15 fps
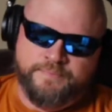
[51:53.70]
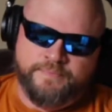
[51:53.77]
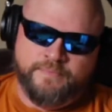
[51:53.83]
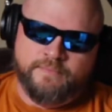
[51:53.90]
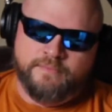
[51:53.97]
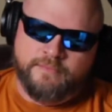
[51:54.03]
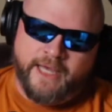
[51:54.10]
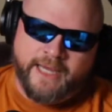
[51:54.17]

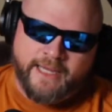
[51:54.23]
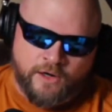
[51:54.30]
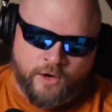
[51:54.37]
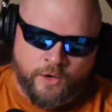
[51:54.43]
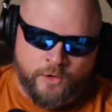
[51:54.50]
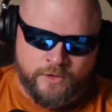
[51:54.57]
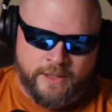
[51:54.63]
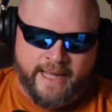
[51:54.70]
They could
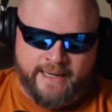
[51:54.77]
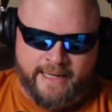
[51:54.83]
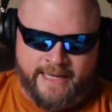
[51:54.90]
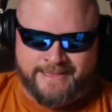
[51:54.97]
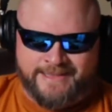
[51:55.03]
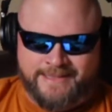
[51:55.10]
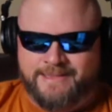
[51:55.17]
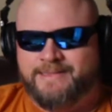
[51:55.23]
hold that
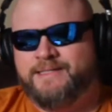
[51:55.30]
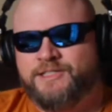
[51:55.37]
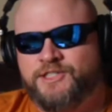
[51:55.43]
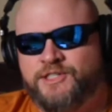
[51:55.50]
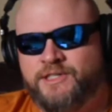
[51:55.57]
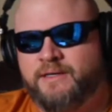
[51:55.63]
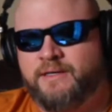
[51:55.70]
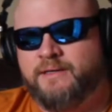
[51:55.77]
SEC
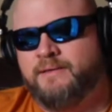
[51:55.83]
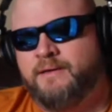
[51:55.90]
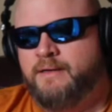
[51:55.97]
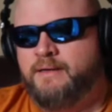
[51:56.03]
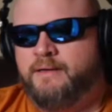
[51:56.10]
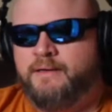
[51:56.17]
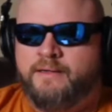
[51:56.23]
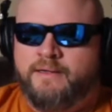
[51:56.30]
shit
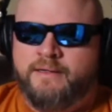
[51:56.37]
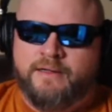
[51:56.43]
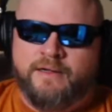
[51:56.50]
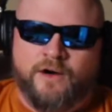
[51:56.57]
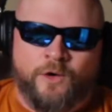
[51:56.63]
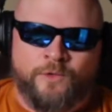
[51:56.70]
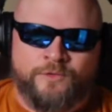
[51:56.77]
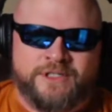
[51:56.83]

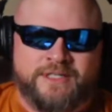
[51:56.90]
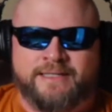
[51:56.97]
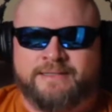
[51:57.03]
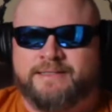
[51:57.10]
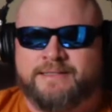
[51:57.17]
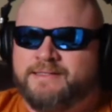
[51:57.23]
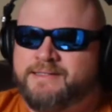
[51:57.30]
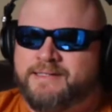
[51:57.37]
over
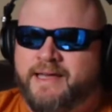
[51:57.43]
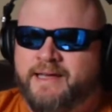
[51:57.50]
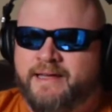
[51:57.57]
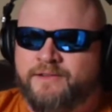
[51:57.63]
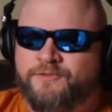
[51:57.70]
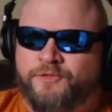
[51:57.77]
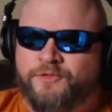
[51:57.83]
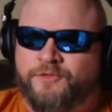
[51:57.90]
Texas's
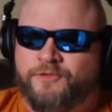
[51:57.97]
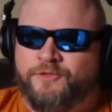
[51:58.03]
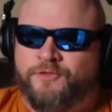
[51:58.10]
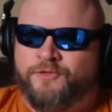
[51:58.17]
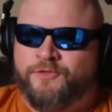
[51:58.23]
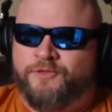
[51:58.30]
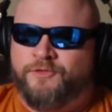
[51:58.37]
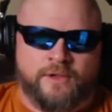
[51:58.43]
head for a long
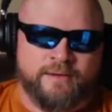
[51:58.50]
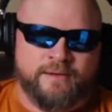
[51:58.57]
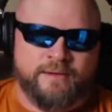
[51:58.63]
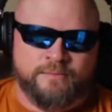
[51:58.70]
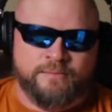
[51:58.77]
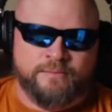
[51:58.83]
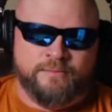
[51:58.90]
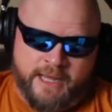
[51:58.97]

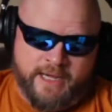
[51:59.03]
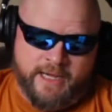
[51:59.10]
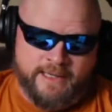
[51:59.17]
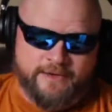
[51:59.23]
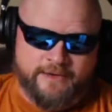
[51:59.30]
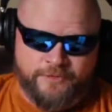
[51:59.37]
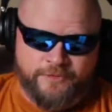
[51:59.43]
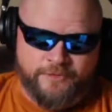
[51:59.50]
time, and it
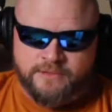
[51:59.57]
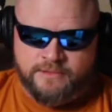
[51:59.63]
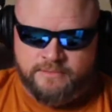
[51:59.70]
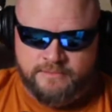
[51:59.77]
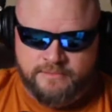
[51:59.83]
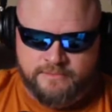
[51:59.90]
made a difference.